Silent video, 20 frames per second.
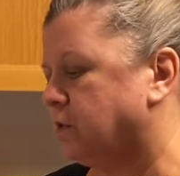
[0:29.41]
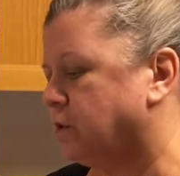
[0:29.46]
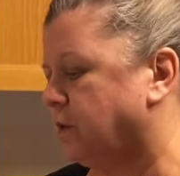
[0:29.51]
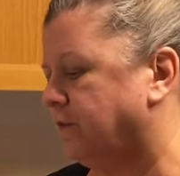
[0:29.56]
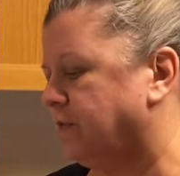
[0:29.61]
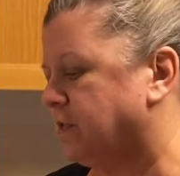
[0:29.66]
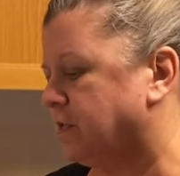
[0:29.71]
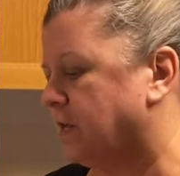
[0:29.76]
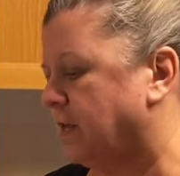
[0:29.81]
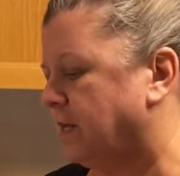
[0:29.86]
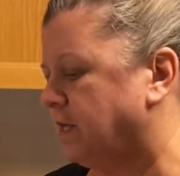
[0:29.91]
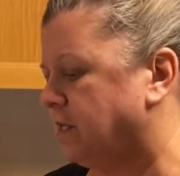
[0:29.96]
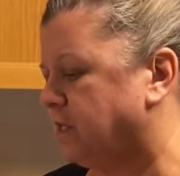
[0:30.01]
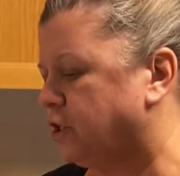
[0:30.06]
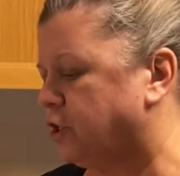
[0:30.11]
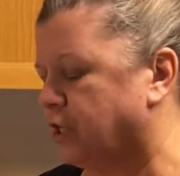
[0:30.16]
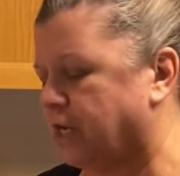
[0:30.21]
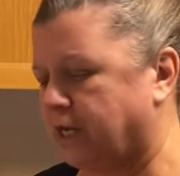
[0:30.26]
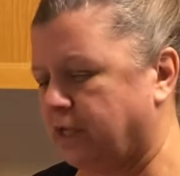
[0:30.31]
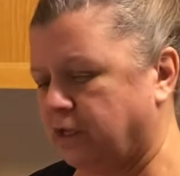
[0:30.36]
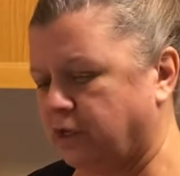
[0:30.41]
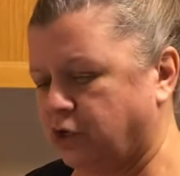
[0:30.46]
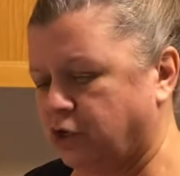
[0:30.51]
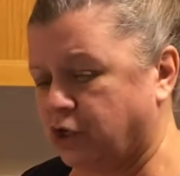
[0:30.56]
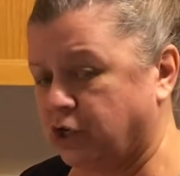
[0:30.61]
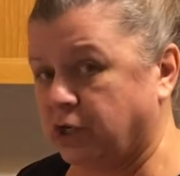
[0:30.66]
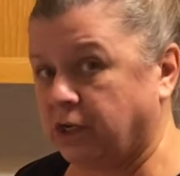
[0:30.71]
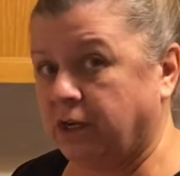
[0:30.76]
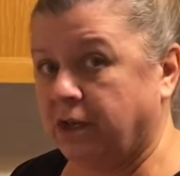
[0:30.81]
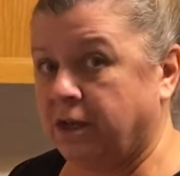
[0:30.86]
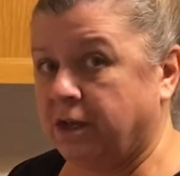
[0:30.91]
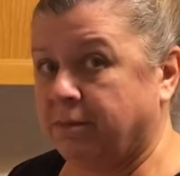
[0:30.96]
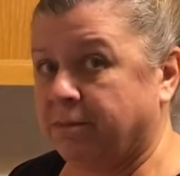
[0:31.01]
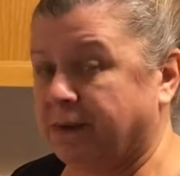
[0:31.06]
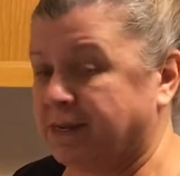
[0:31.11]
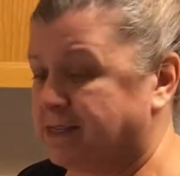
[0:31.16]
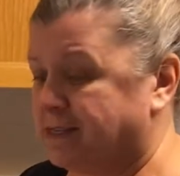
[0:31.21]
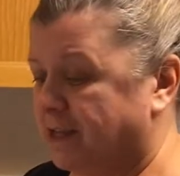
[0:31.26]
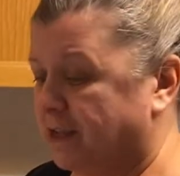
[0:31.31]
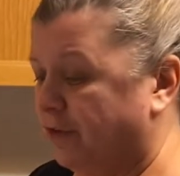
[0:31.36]
So I've decided to challenge
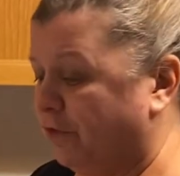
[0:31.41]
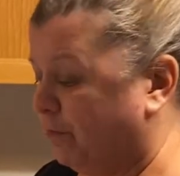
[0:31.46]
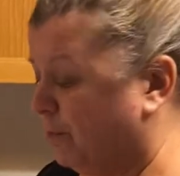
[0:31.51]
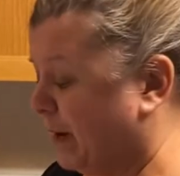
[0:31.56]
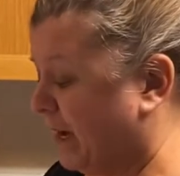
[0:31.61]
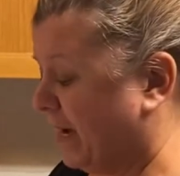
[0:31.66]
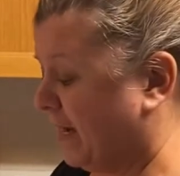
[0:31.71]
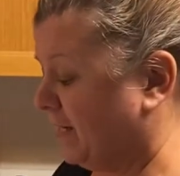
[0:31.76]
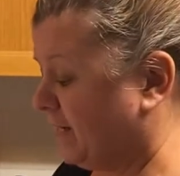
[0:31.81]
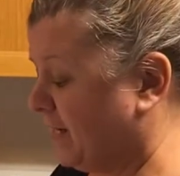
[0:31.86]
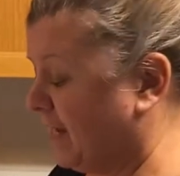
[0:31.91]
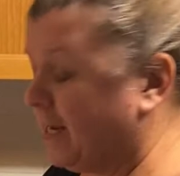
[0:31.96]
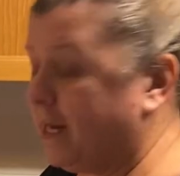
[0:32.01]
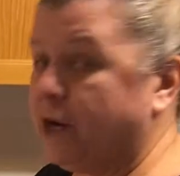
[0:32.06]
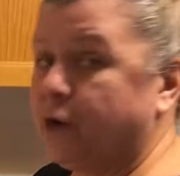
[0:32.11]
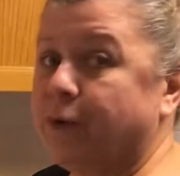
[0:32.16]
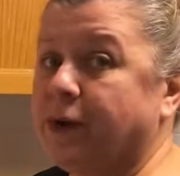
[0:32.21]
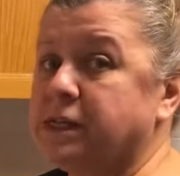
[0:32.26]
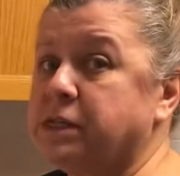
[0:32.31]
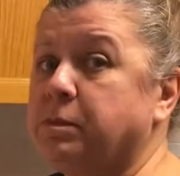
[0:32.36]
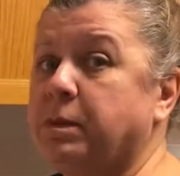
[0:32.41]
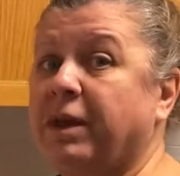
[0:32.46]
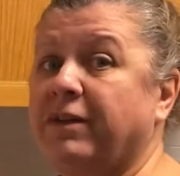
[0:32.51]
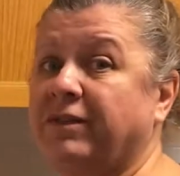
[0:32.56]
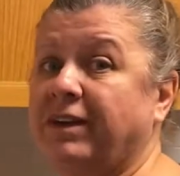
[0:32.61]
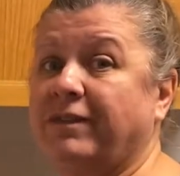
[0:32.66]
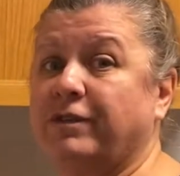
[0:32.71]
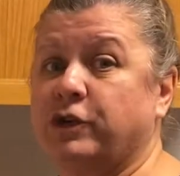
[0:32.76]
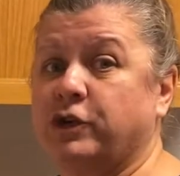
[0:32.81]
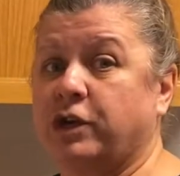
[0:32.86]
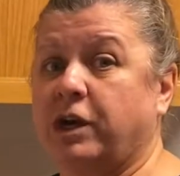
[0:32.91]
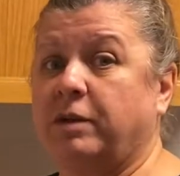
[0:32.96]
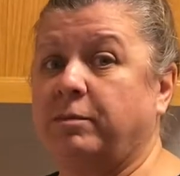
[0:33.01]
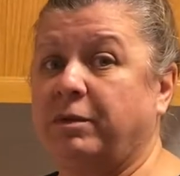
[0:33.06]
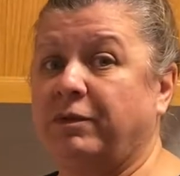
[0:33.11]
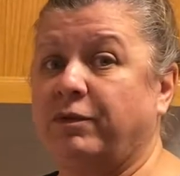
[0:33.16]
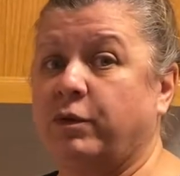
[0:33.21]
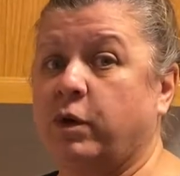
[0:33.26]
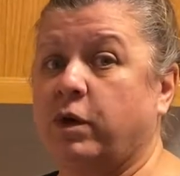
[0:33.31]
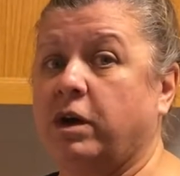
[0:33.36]
myself by taking a recipe I've never tried
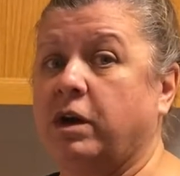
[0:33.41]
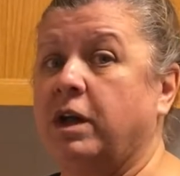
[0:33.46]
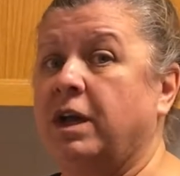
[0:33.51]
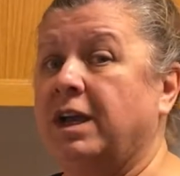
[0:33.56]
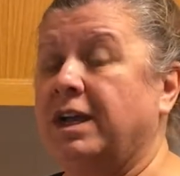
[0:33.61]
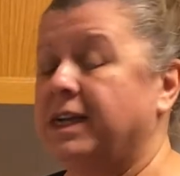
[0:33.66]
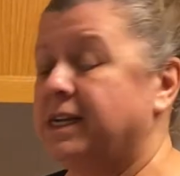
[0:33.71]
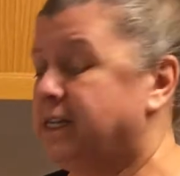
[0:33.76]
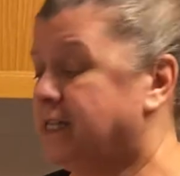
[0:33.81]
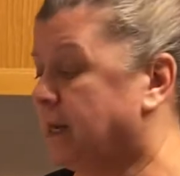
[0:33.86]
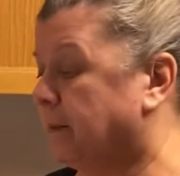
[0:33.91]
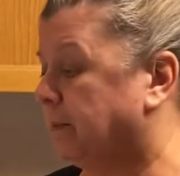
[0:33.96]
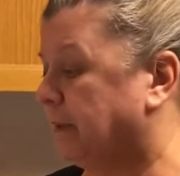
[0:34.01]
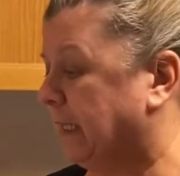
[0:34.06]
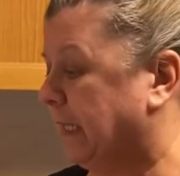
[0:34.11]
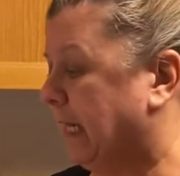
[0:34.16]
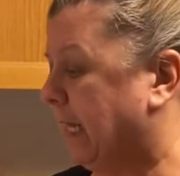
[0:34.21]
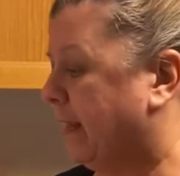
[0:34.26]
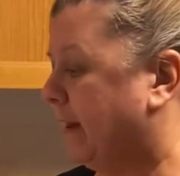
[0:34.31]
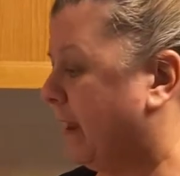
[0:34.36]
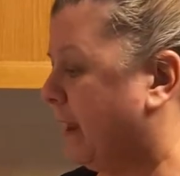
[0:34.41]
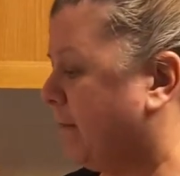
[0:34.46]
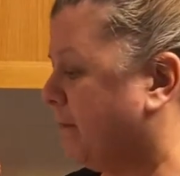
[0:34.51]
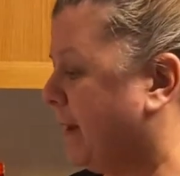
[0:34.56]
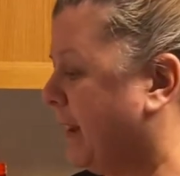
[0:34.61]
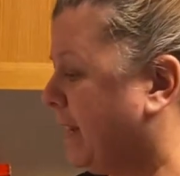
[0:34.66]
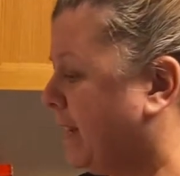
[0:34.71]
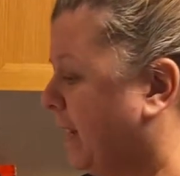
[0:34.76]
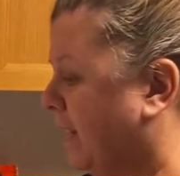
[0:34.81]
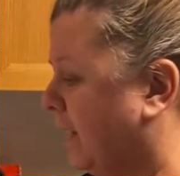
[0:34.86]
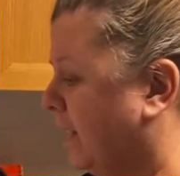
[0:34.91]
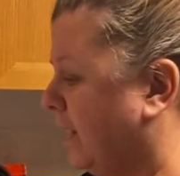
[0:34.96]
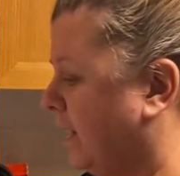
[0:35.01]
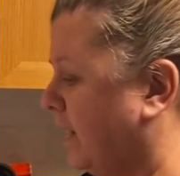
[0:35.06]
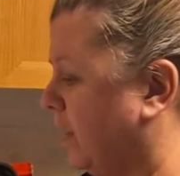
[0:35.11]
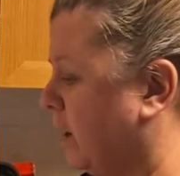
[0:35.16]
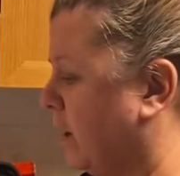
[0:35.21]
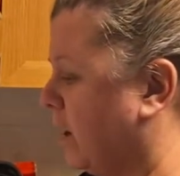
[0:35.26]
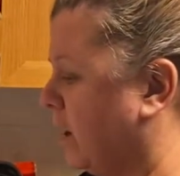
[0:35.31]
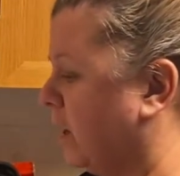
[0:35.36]
before, doubling it and making it
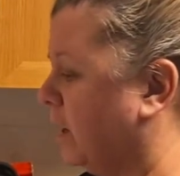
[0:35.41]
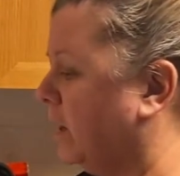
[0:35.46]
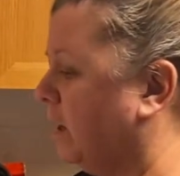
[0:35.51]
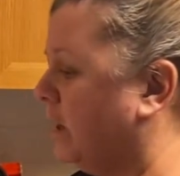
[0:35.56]
in our